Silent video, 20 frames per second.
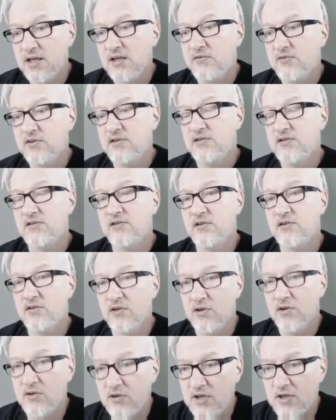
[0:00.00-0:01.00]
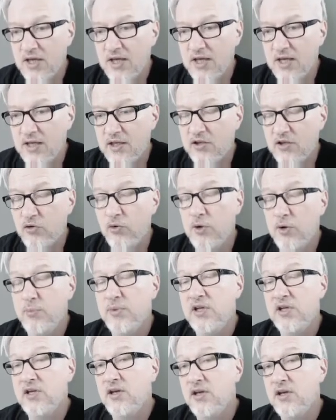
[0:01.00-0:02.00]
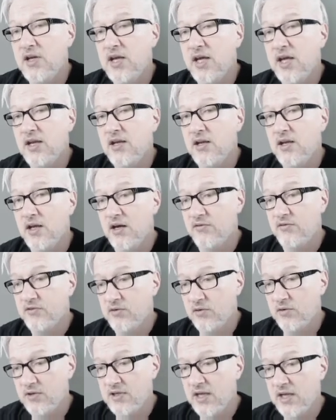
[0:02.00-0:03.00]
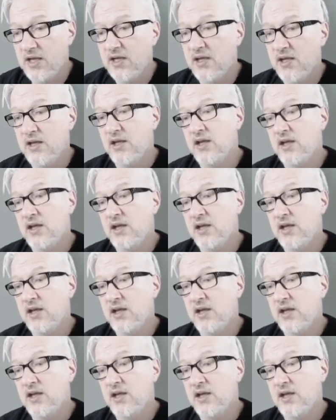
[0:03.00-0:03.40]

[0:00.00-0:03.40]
If it's not okay, you repeat it again after a day.